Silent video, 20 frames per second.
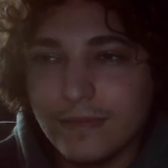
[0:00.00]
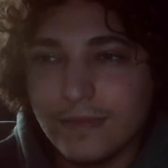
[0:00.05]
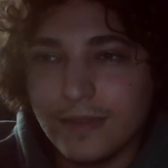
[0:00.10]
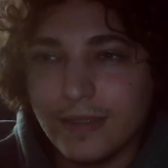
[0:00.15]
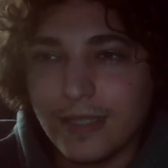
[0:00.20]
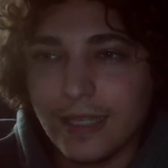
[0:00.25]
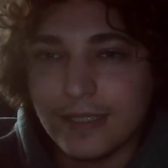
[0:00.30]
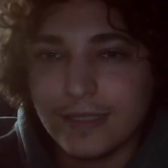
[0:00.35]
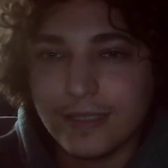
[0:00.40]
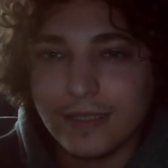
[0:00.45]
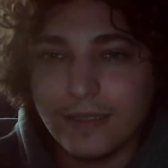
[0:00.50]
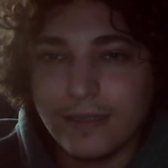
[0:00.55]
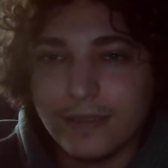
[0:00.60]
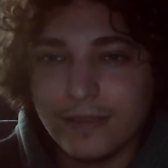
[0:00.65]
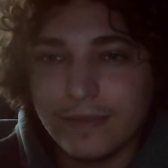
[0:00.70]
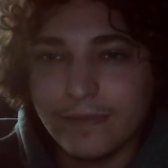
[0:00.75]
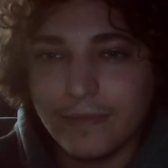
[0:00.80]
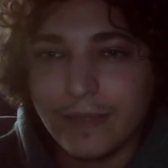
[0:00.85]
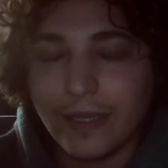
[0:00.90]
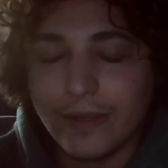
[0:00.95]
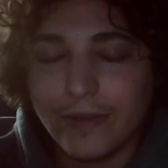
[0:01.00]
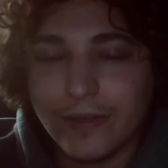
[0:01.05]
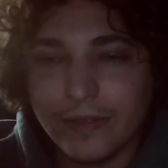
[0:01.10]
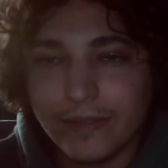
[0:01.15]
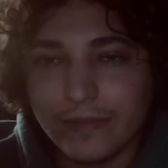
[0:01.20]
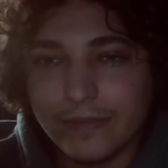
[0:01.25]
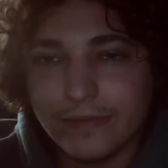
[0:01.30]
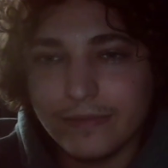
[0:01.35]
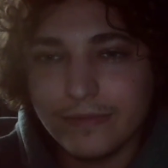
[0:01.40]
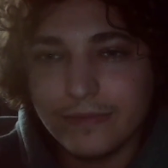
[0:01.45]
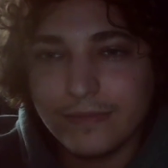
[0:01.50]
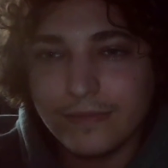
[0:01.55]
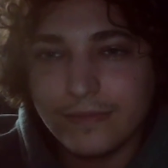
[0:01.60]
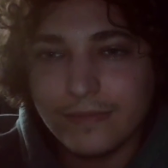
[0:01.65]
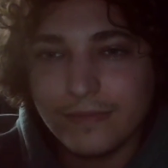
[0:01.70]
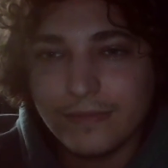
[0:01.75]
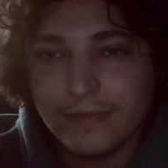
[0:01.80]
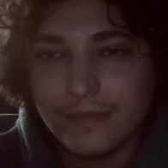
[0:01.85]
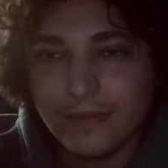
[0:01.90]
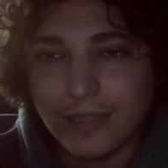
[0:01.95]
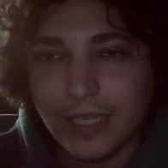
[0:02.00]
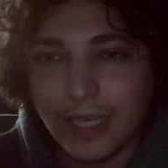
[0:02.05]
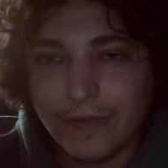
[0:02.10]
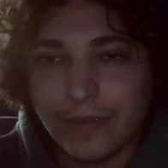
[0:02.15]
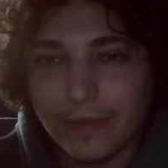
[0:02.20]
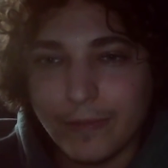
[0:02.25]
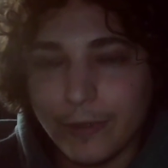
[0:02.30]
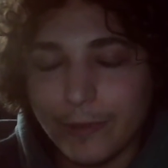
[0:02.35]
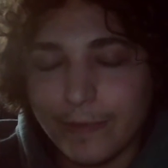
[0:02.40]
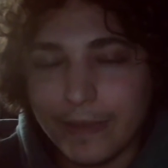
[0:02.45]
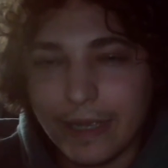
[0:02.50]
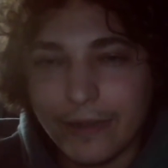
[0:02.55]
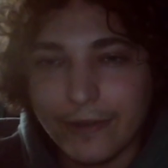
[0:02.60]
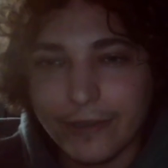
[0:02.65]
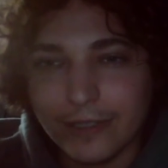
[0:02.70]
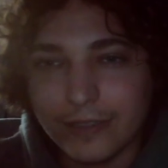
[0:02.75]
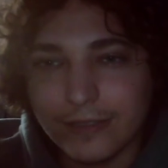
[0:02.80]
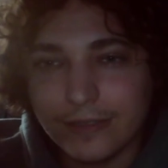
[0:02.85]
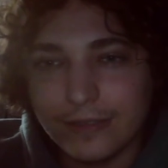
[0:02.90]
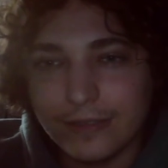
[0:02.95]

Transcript: That's the power of having more power.